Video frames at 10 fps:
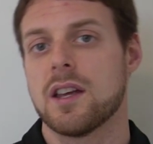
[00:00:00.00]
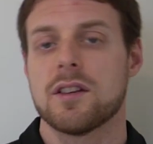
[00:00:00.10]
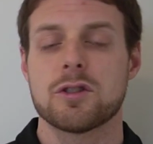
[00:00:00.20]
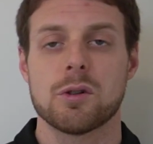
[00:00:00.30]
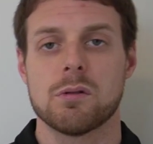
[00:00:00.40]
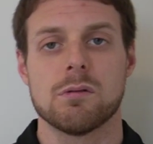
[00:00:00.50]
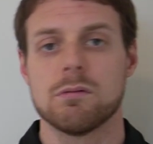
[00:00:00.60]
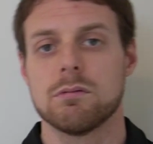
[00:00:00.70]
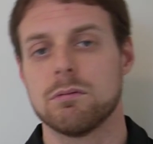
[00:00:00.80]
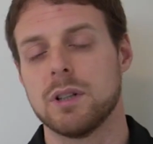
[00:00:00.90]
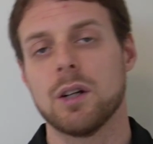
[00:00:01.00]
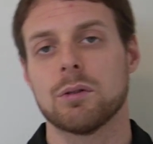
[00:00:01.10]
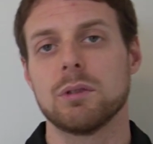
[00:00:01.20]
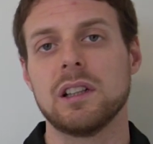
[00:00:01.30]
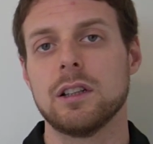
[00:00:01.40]
So we don't
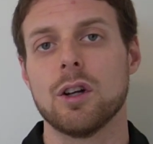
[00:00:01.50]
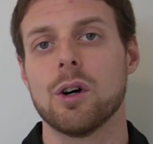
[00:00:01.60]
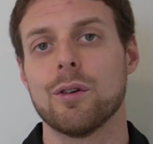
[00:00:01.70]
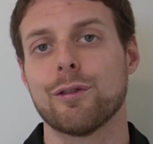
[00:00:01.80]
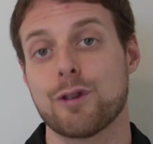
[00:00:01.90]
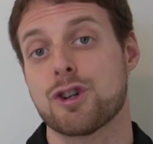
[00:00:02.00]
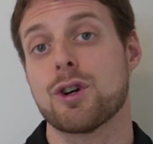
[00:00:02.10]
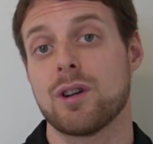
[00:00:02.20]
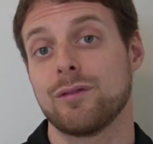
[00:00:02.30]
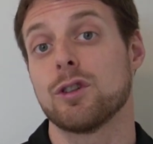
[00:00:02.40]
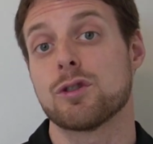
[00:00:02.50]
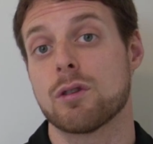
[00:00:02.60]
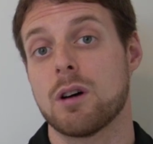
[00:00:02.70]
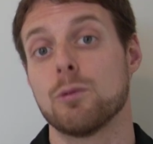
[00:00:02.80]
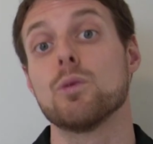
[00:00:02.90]
really know for sure if the
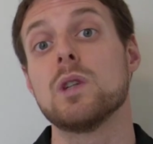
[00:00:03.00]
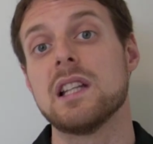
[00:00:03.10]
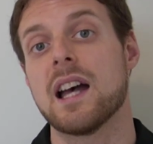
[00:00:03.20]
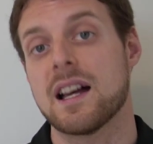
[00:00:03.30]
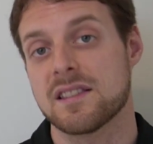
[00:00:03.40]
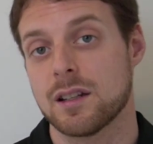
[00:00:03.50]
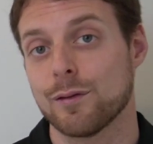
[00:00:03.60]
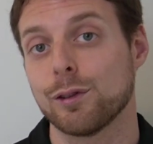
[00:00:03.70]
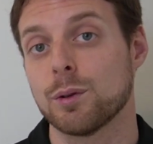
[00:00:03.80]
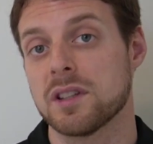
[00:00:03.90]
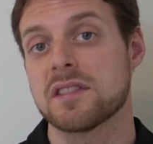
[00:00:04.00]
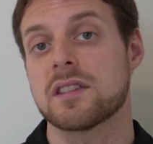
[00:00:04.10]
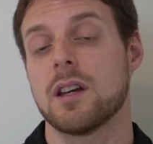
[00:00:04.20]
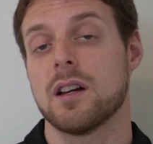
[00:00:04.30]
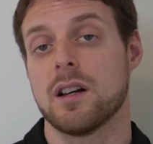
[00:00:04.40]
drop really has an influence
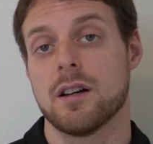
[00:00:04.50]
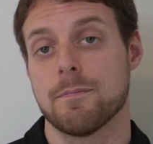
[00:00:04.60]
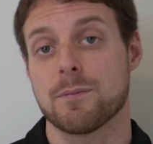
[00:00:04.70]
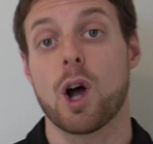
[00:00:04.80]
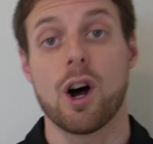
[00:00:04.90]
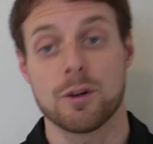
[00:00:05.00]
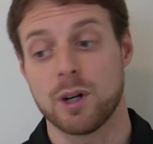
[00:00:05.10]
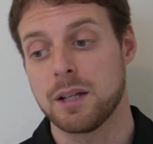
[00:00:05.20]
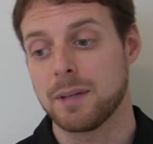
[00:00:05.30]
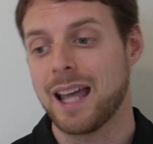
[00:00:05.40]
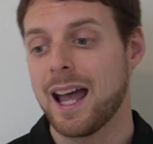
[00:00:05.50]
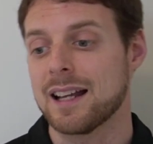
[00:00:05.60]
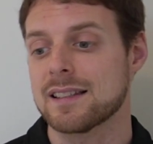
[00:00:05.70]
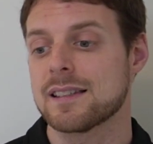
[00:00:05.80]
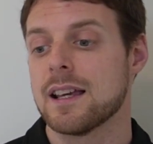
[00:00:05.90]
on running mechanics.